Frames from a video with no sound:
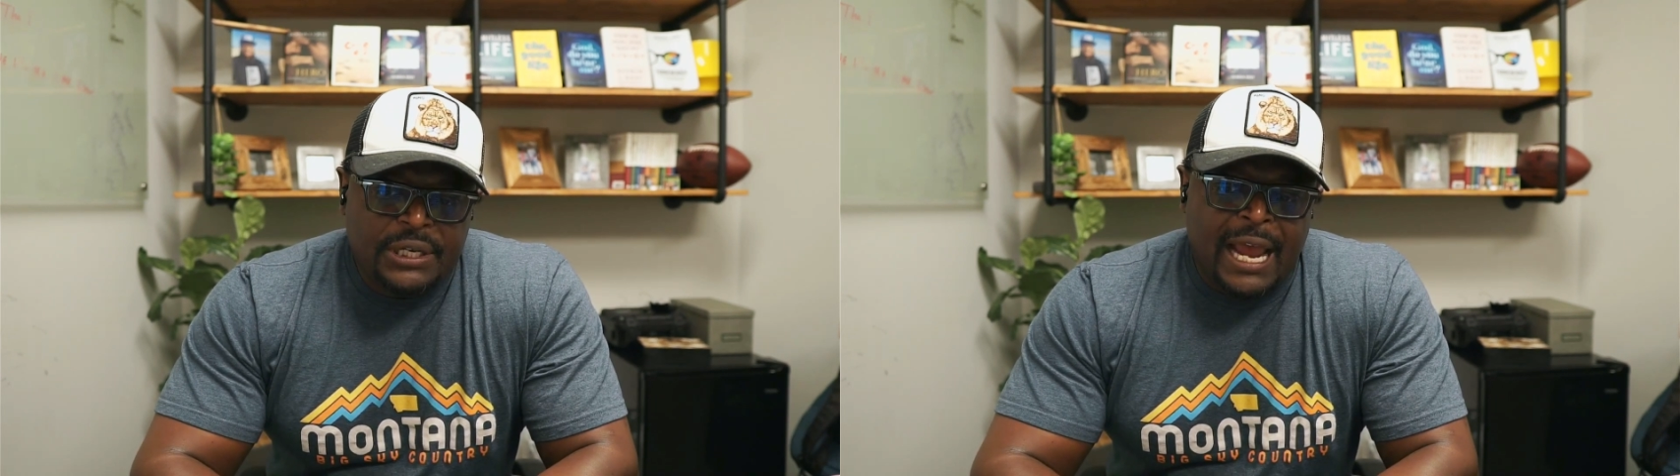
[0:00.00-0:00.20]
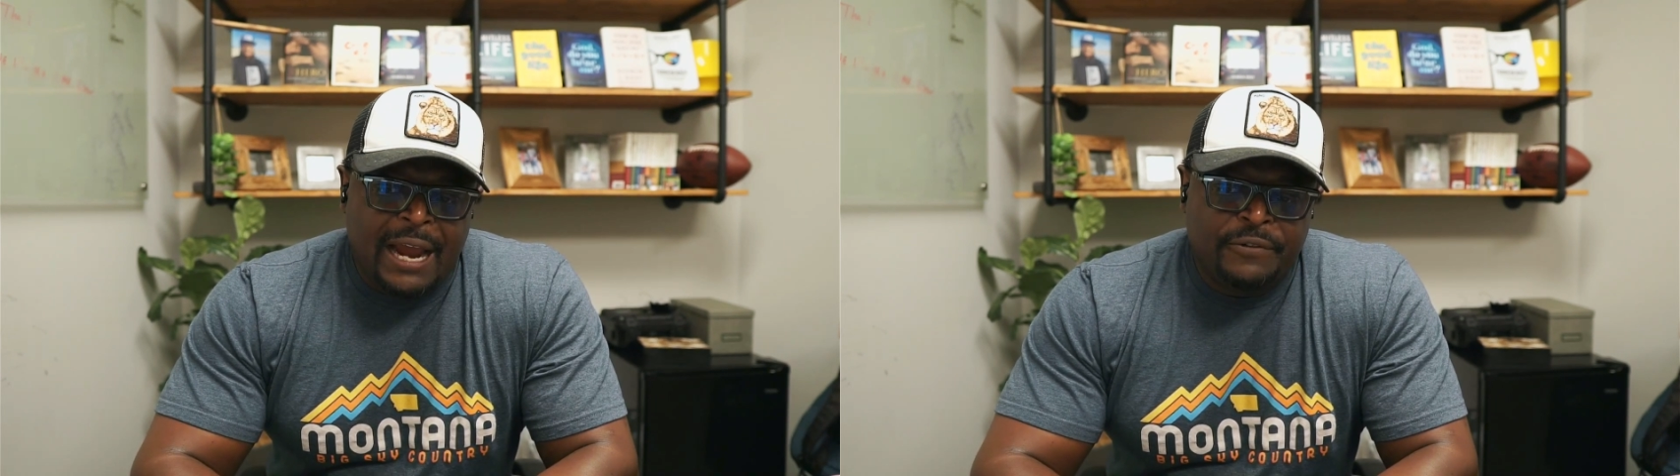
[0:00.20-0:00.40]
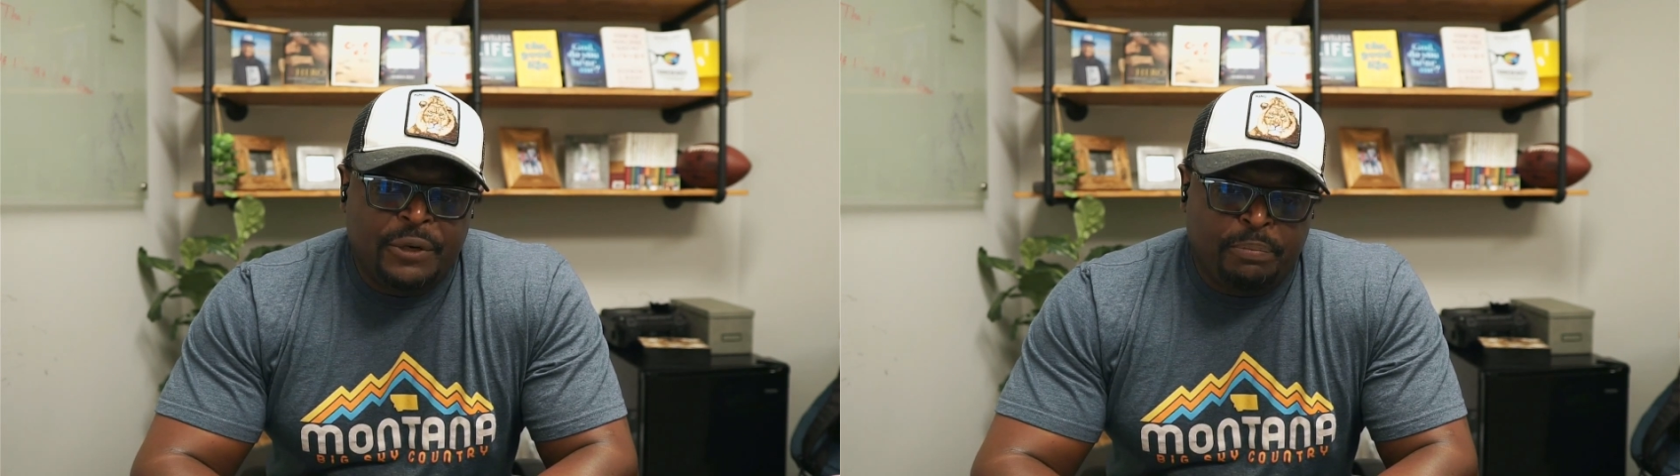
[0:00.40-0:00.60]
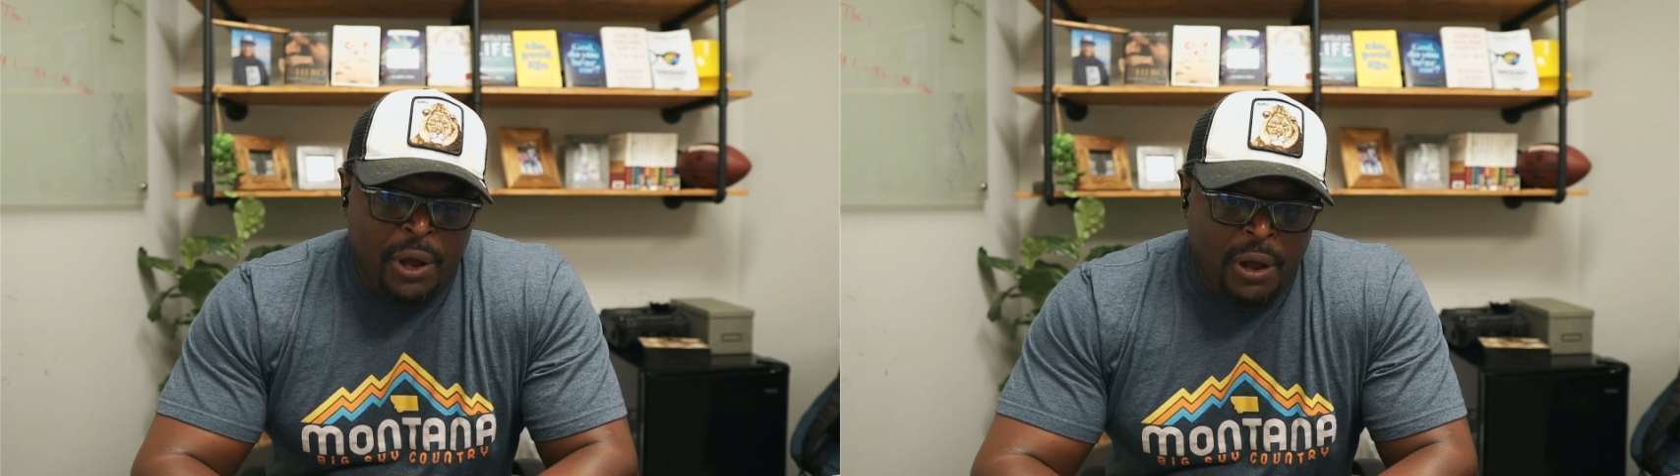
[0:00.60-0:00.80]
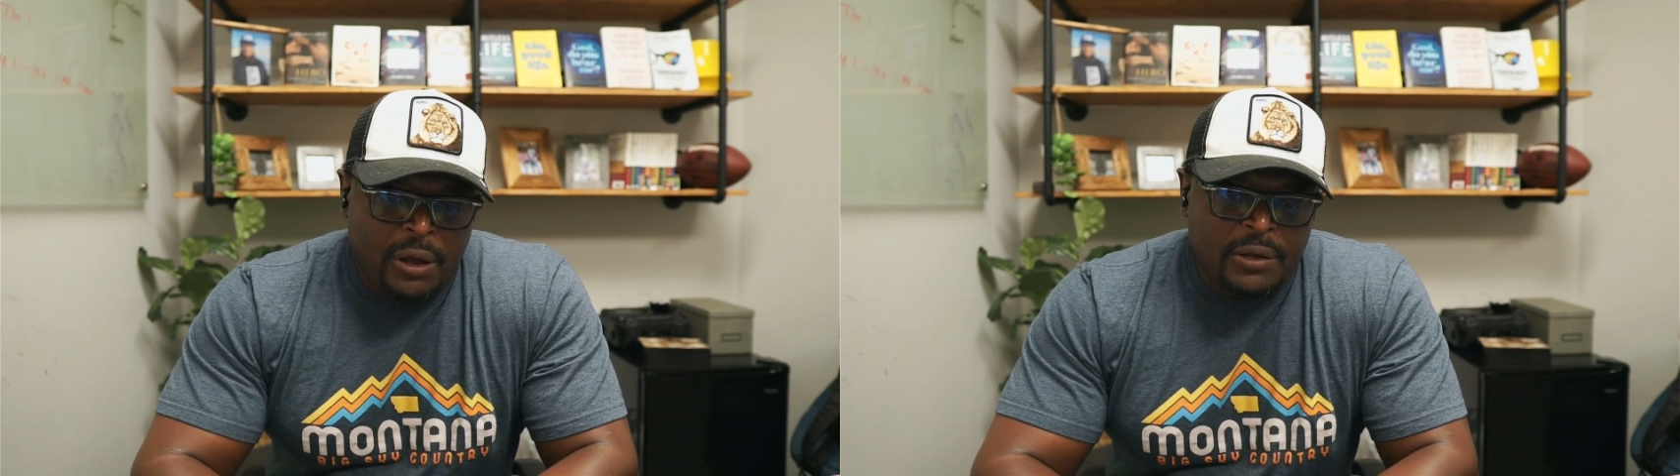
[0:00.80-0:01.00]
after
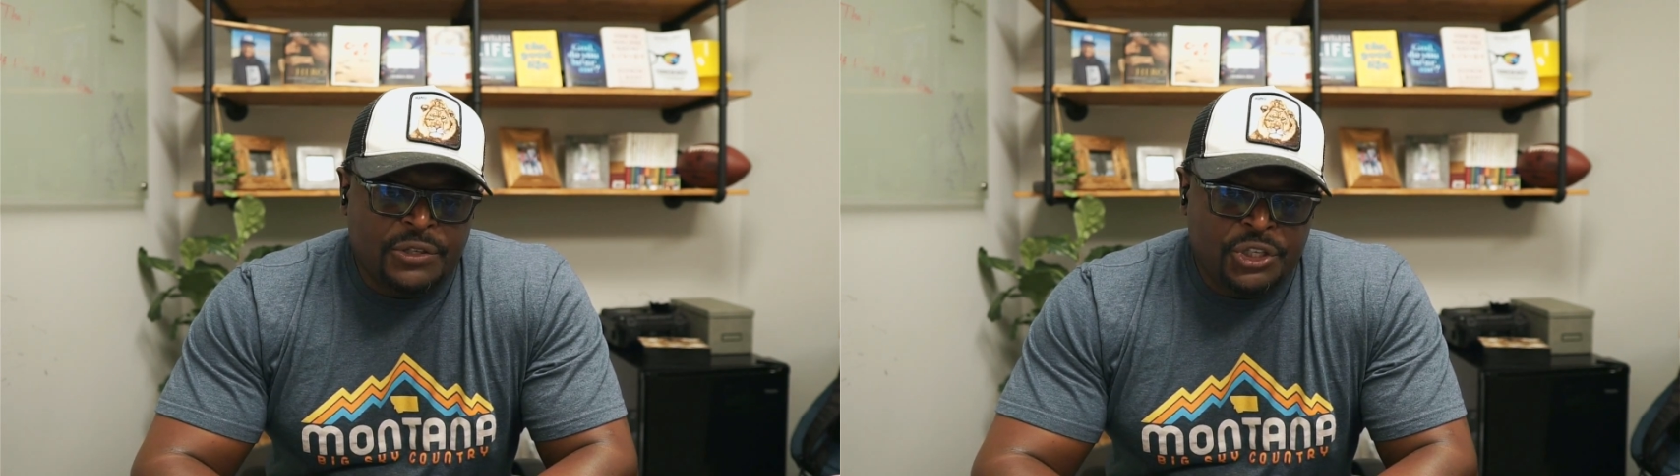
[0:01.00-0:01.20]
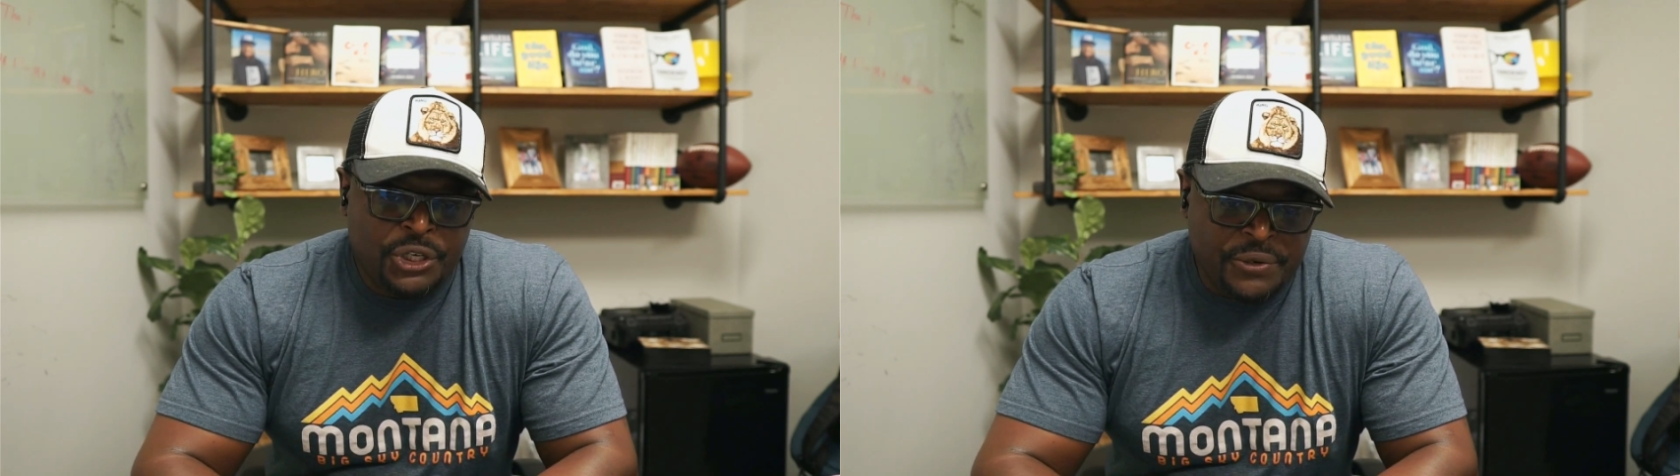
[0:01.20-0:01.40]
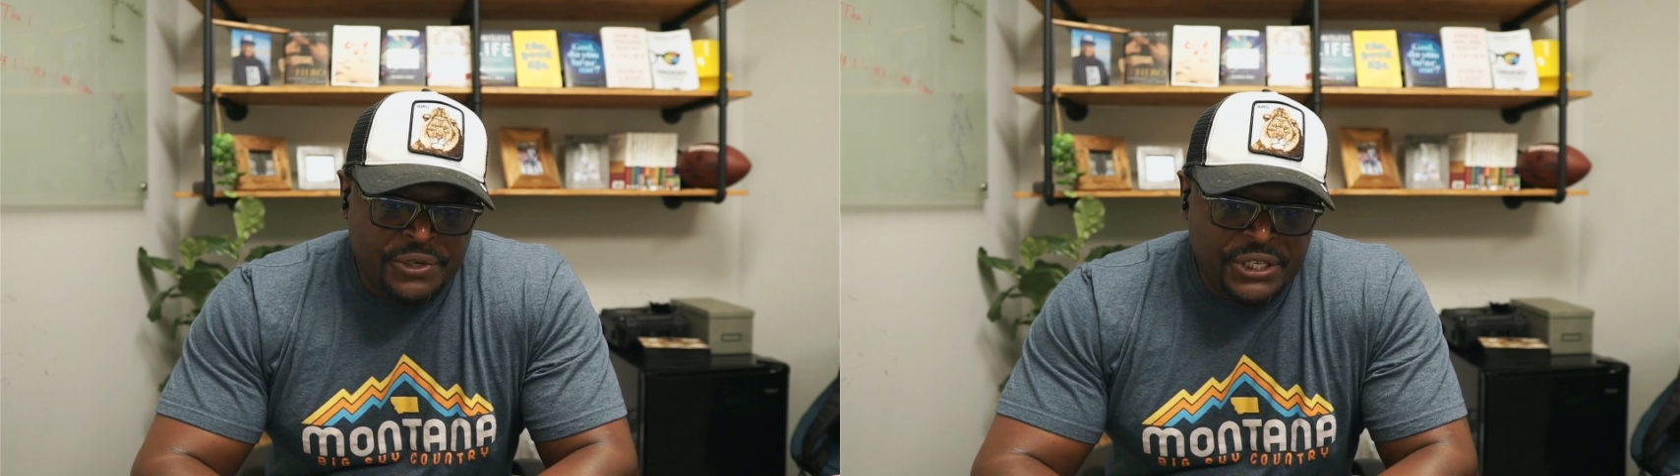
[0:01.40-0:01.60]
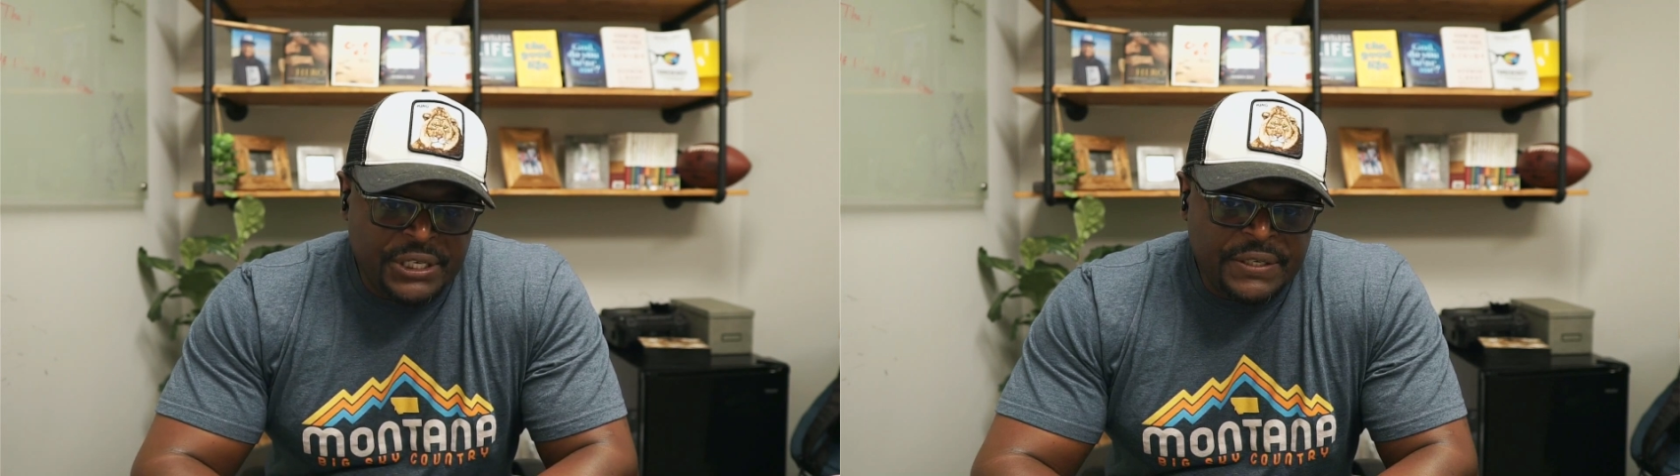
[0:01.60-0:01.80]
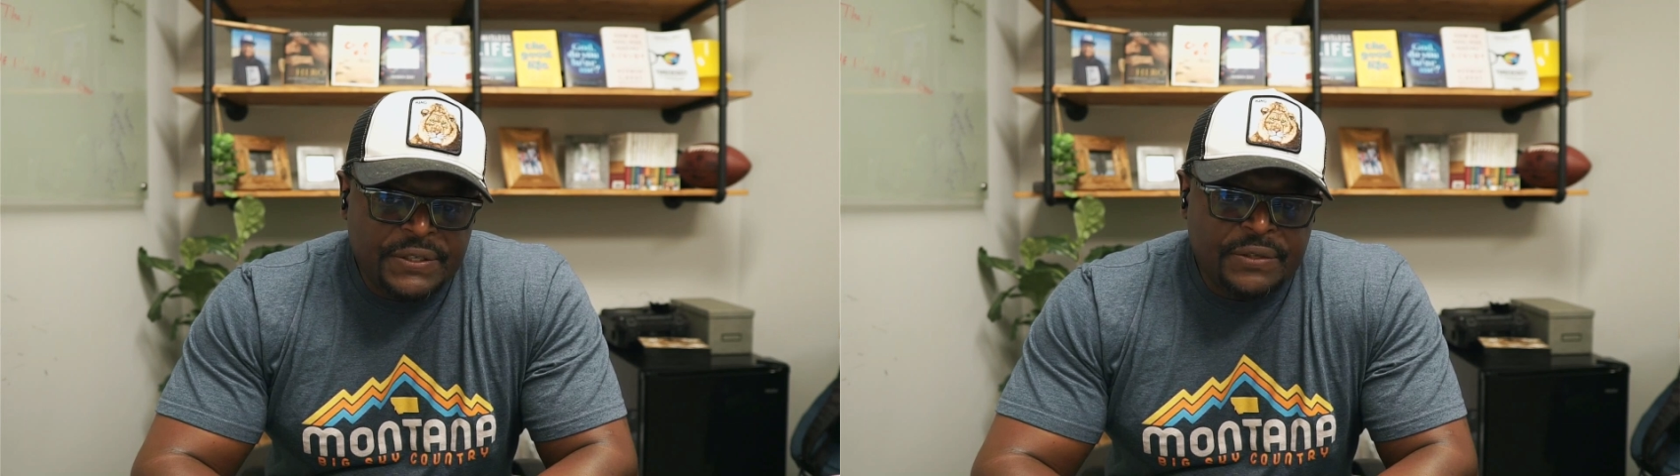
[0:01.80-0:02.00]
Paul's
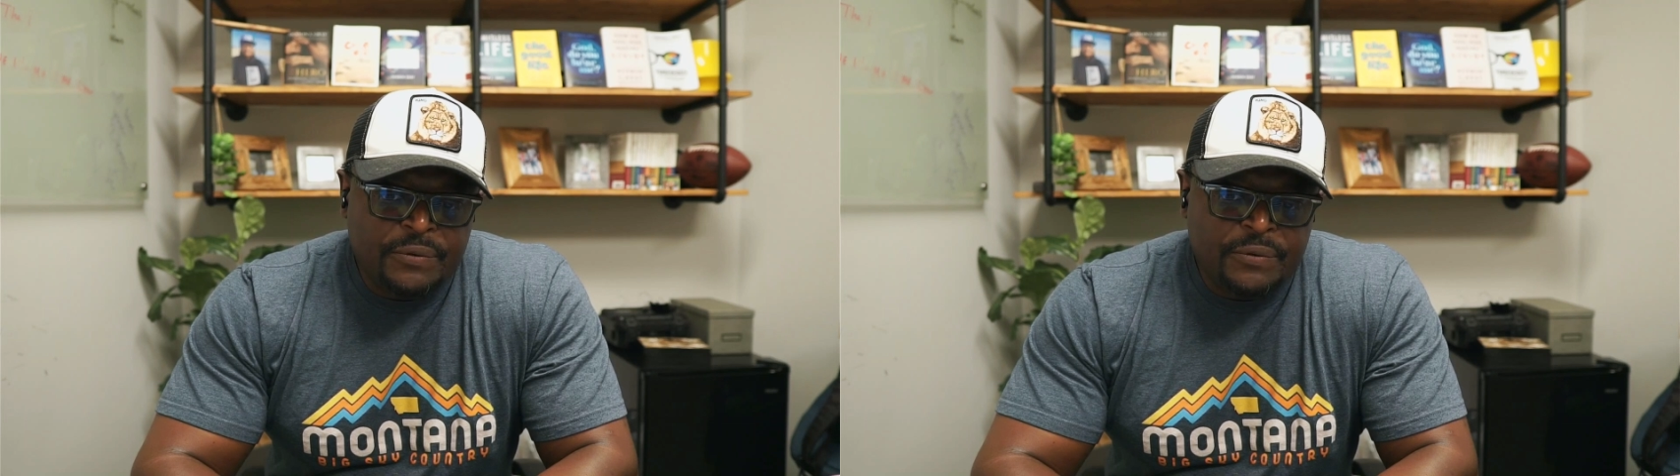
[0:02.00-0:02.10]
churches,